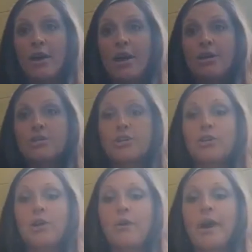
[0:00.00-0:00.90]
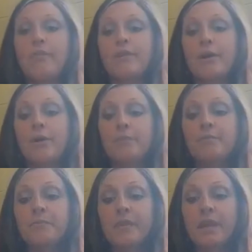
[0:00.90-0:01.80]
so you don't have
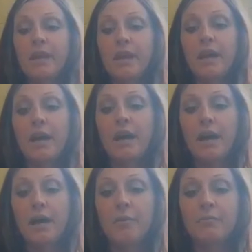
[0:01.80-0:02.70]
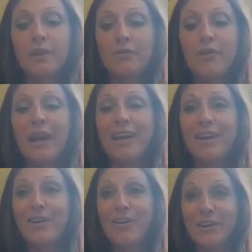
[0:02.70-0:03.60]
them
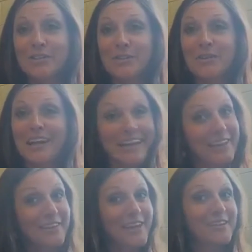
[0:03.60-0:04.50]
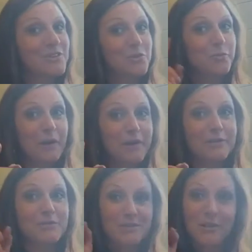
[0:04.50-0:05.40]
fading onto anything that your
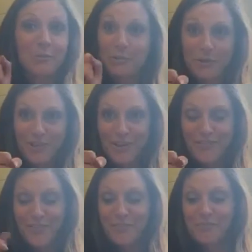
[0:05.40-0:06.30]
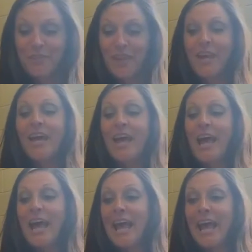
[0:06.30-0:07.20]
parents would not approve of.
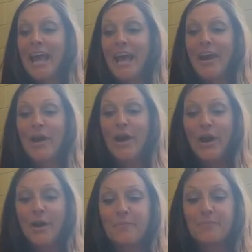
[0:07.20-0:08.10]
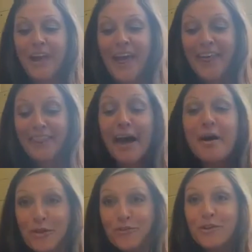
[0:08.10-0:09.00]
And that,
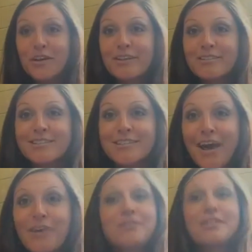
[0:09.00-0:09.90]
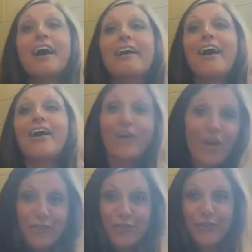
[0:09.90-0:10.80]
my friends, is how you tie-dye a
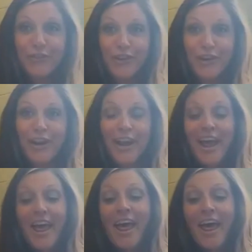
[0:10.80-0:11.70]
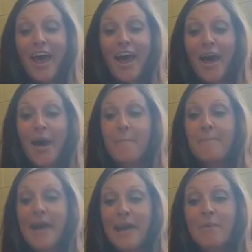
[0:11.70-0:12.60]
coffee filter.
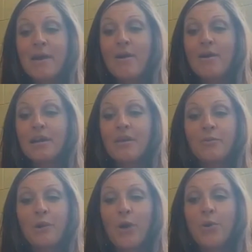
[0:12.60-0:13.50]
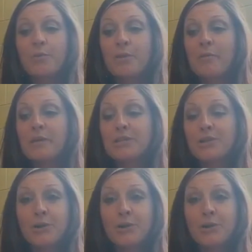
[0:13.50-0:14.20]
Maybe on down the road or maybe as a group